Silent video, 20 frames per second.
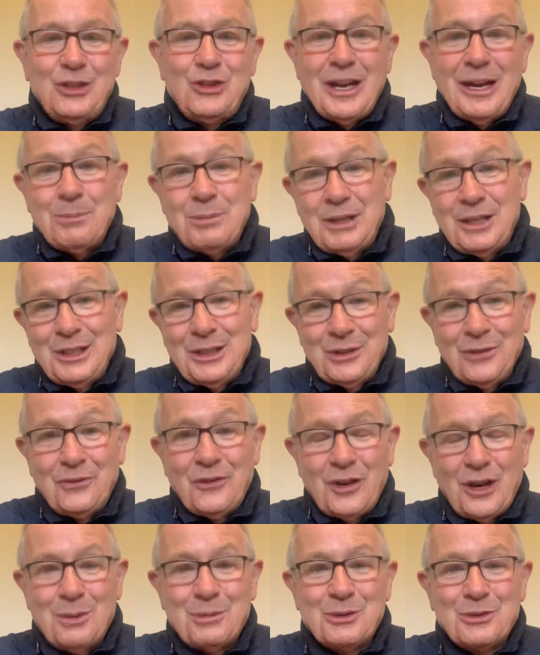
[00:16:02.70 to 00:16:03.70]
champion. He's a
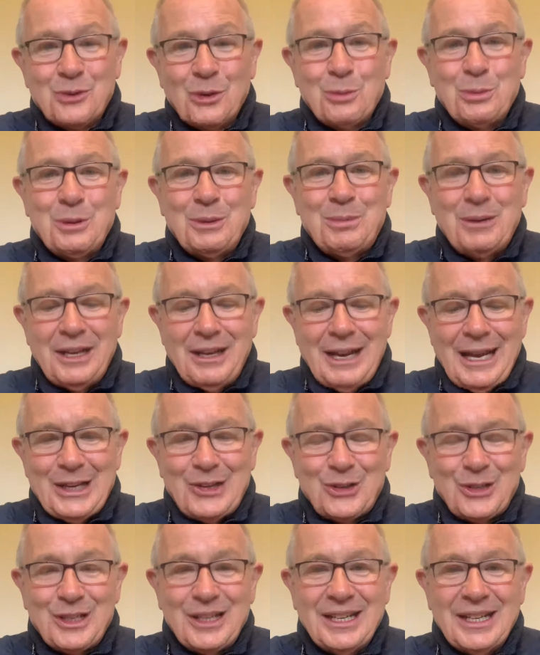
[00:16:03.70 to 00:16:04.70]
former rugby player,
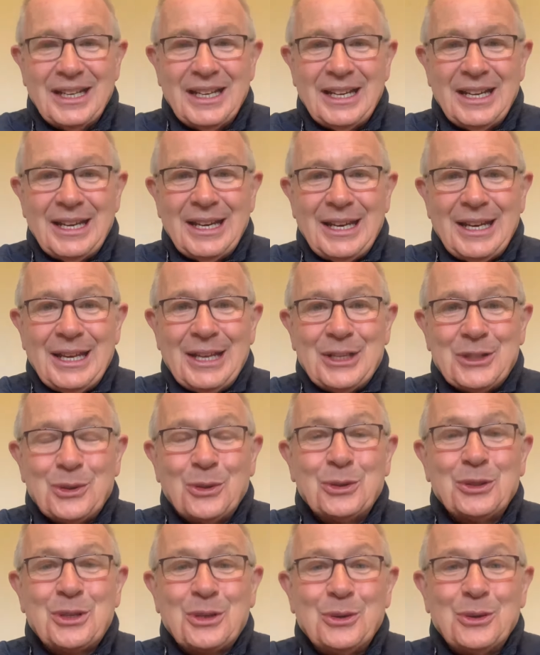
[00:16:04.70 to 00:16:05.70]
actually. So
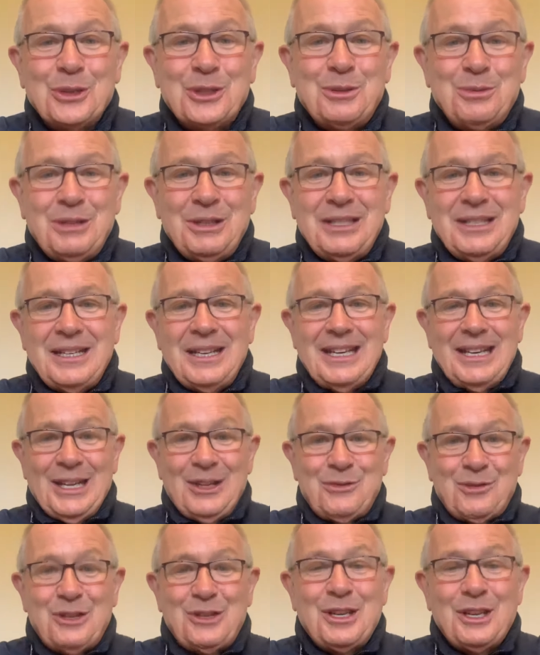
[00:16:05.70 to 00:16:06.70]
it's going to be
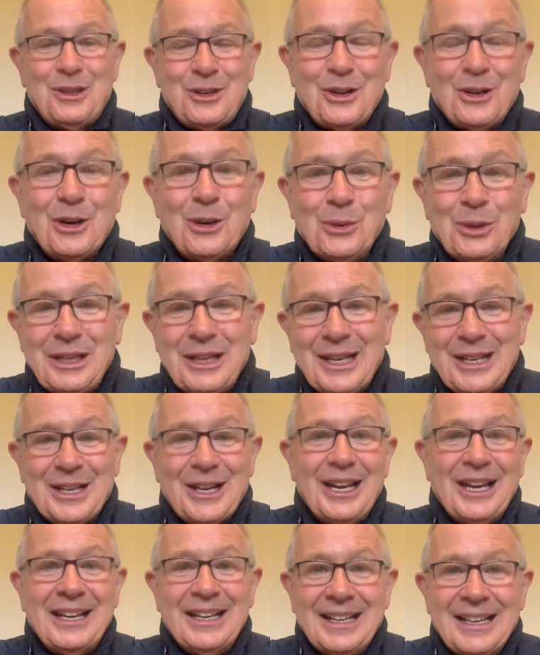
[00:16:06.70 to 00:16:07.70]
interesting to how you get
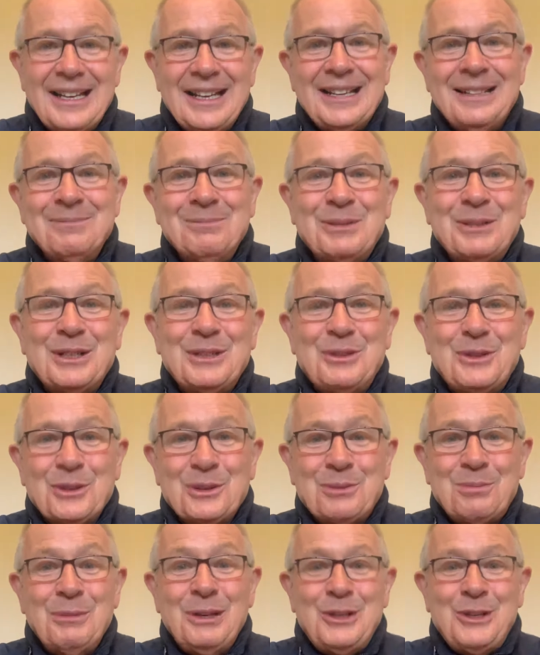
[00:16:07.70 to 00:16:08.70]
on. But I'm
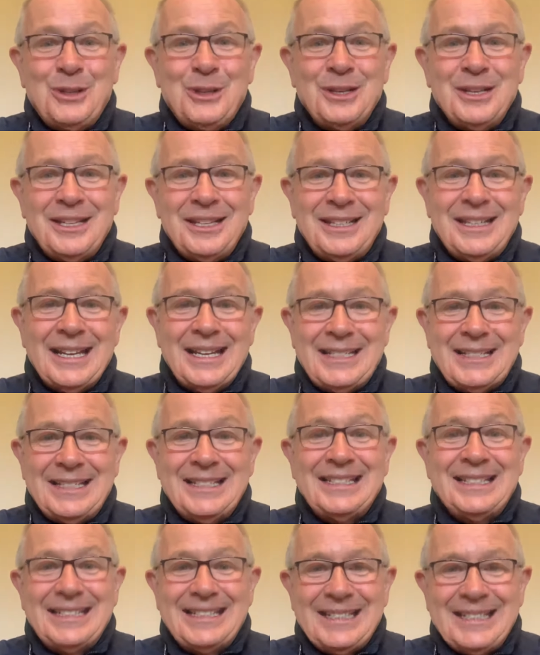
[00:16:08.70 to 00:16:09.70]
just mentioning it
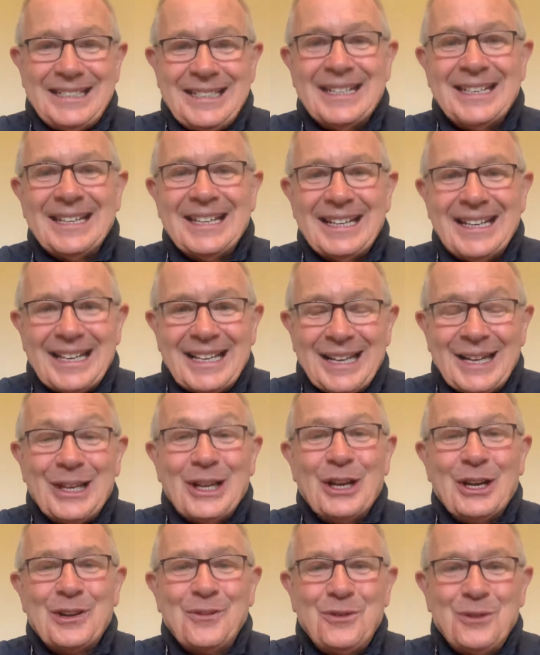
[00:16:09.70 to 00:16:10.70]
that a
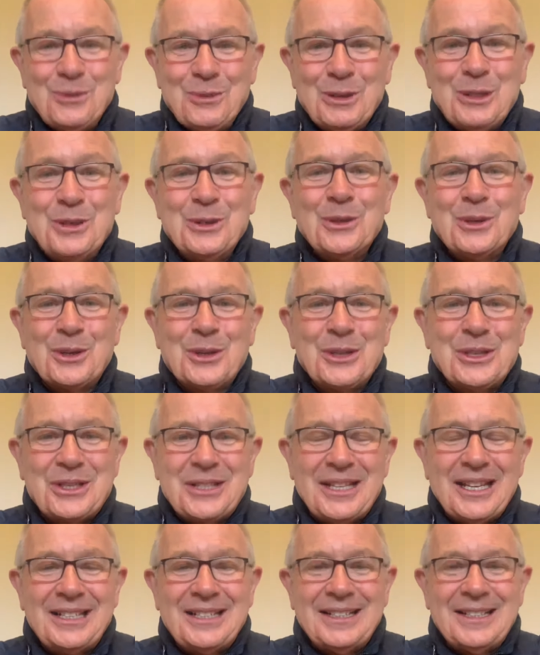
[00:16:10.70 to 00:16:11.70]
lot of you will notice
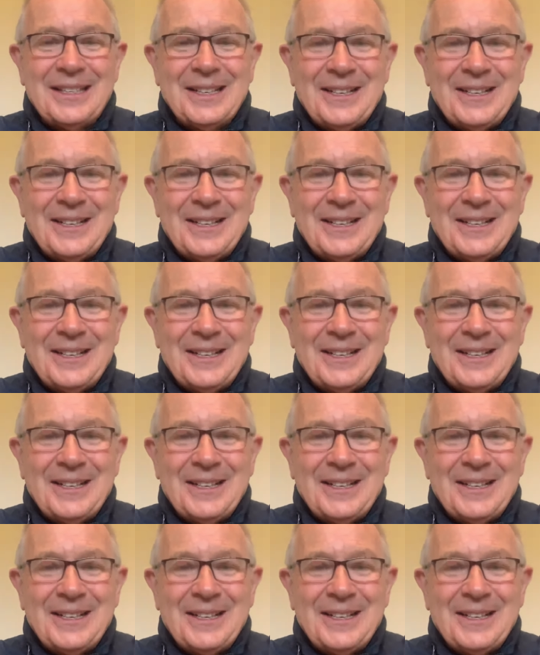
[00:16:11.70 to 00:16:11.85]
that